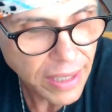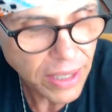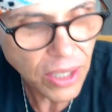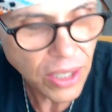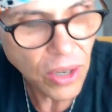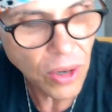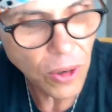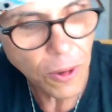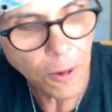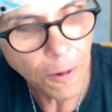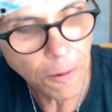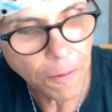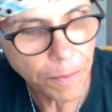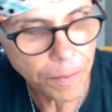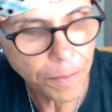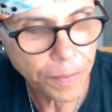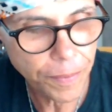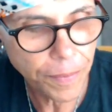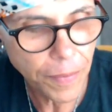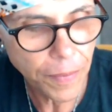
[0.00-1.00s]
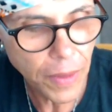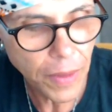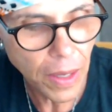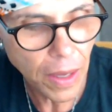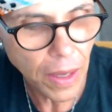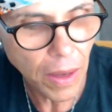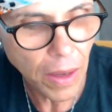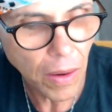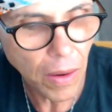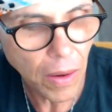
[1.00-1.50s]
So
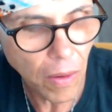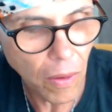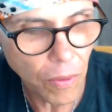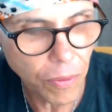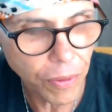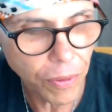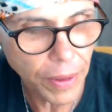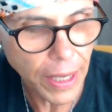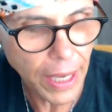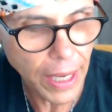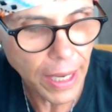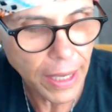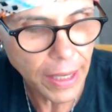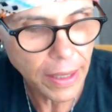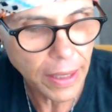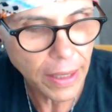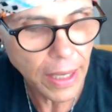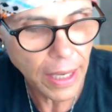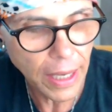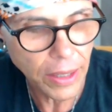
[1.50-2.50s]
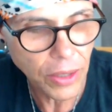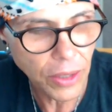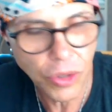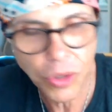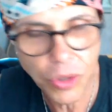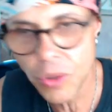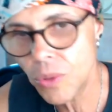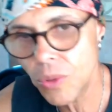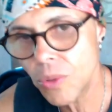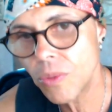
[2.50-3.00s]
hopefully I
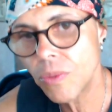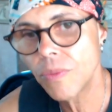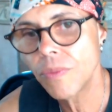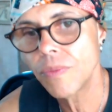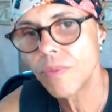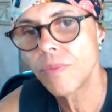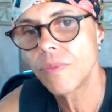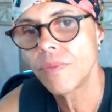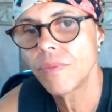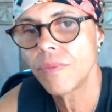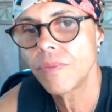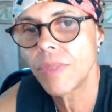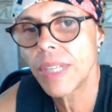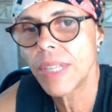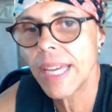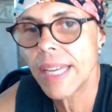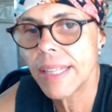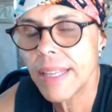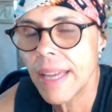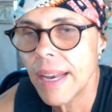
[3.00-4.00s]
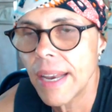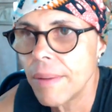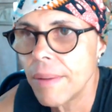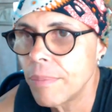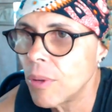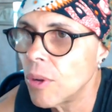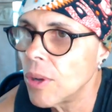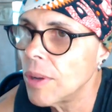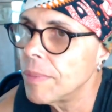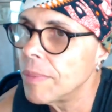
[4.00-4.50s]
do get that
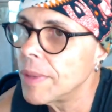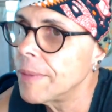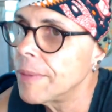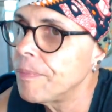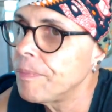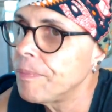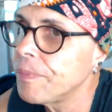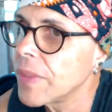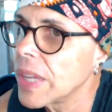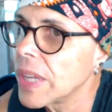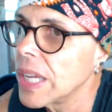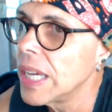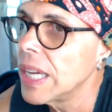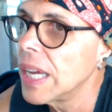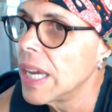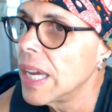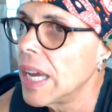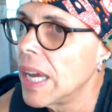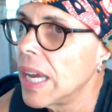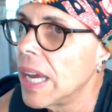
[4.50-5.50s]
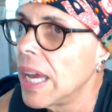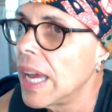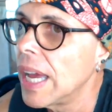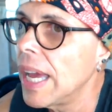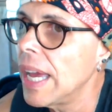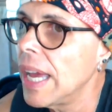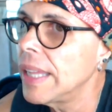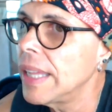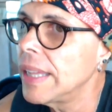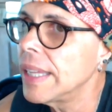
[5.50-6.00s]
employment
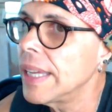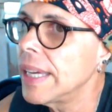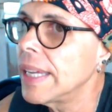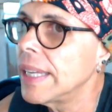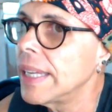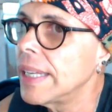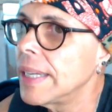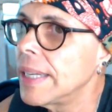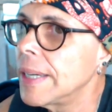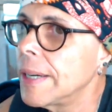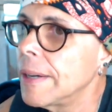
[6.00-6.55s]
and then